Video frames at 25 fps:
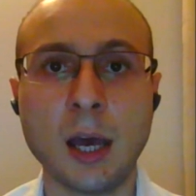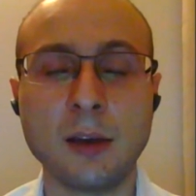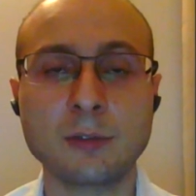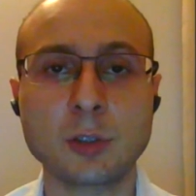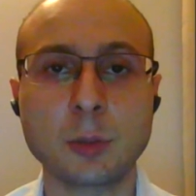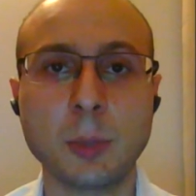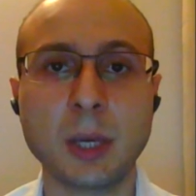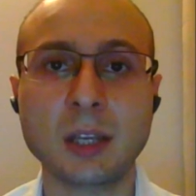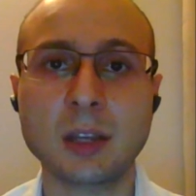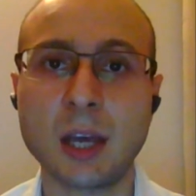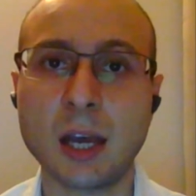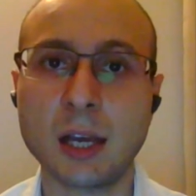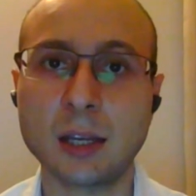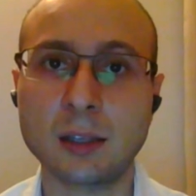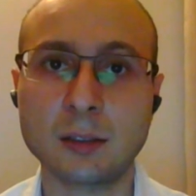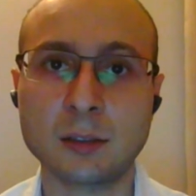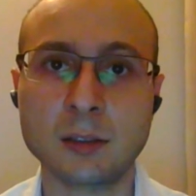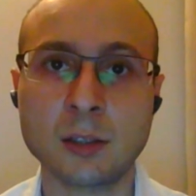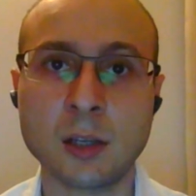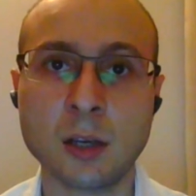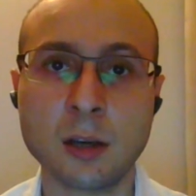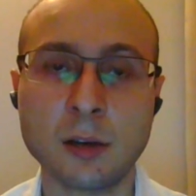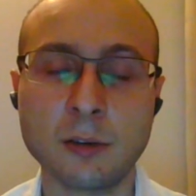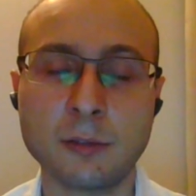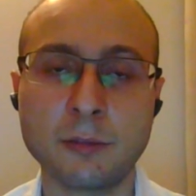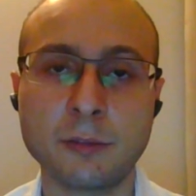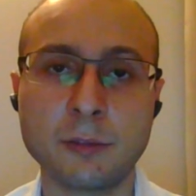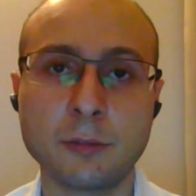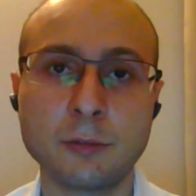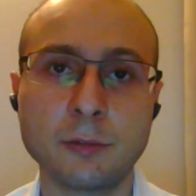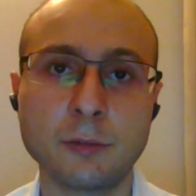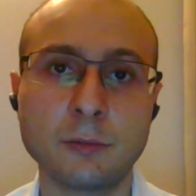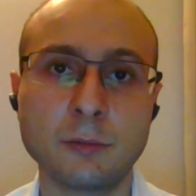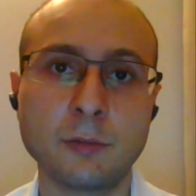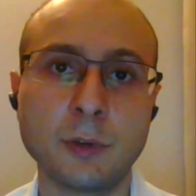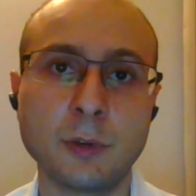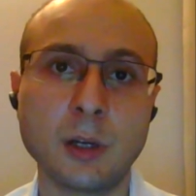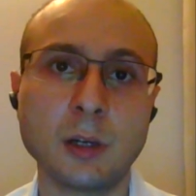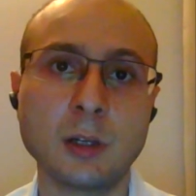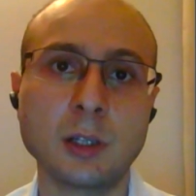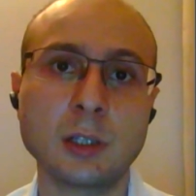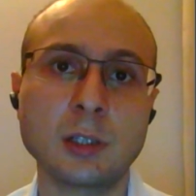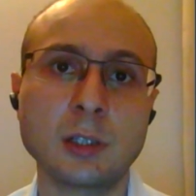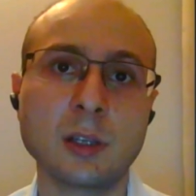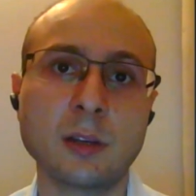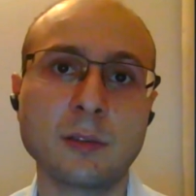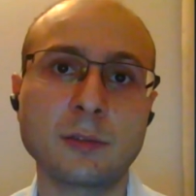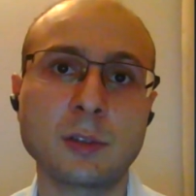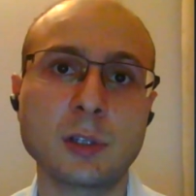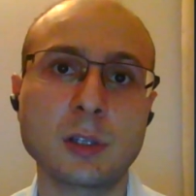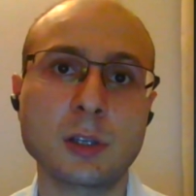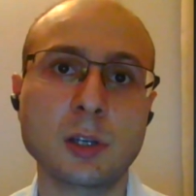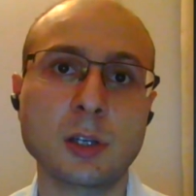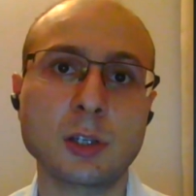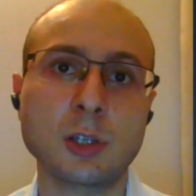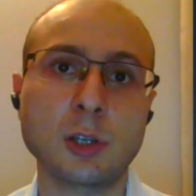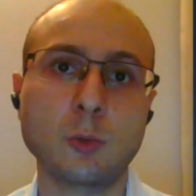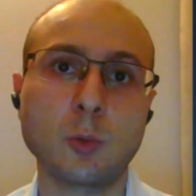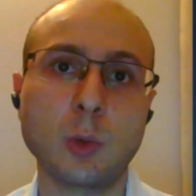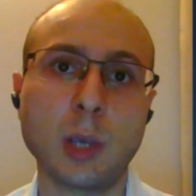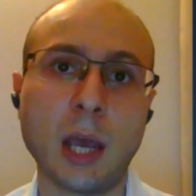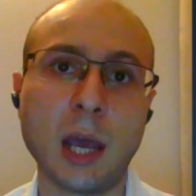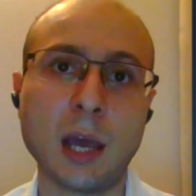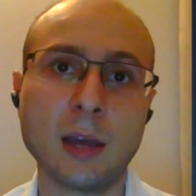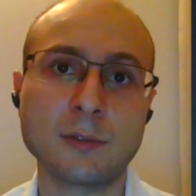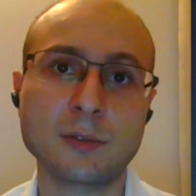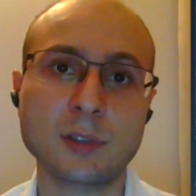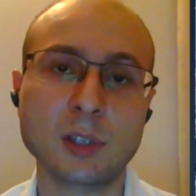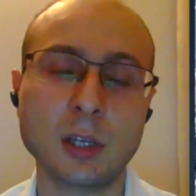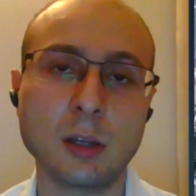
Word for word: have to make that tough, very tough decision. We have right.